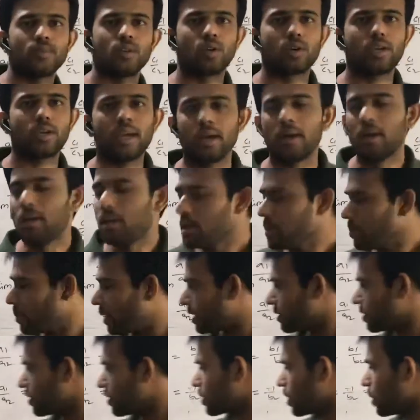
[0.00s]
Okay, but
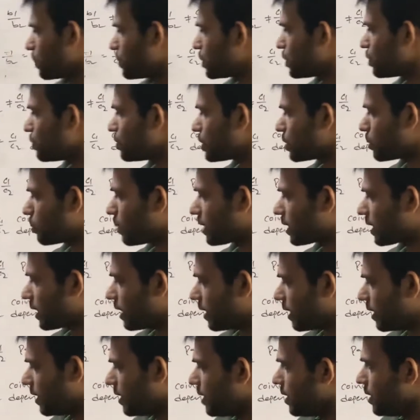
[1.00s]
in the substitution
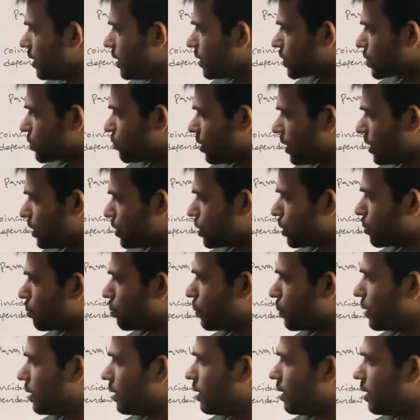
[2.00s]
method, it's very
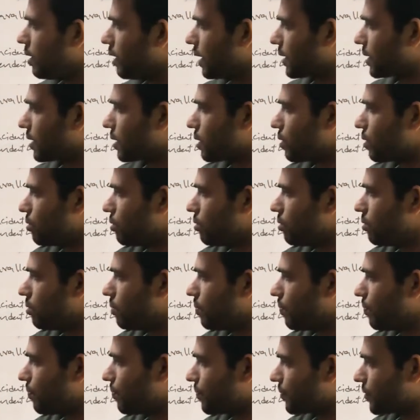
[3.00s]
simple. Like you
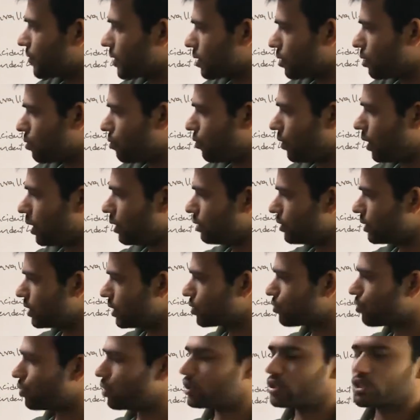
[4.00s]
follow
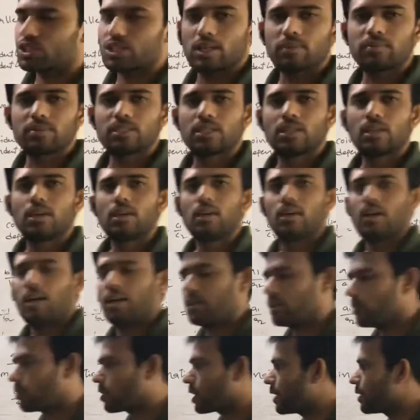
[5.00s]
these 4 steps and
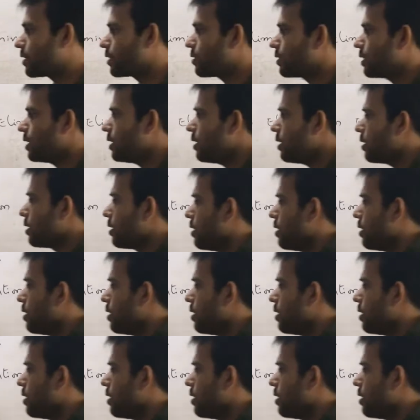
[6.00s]
you get to the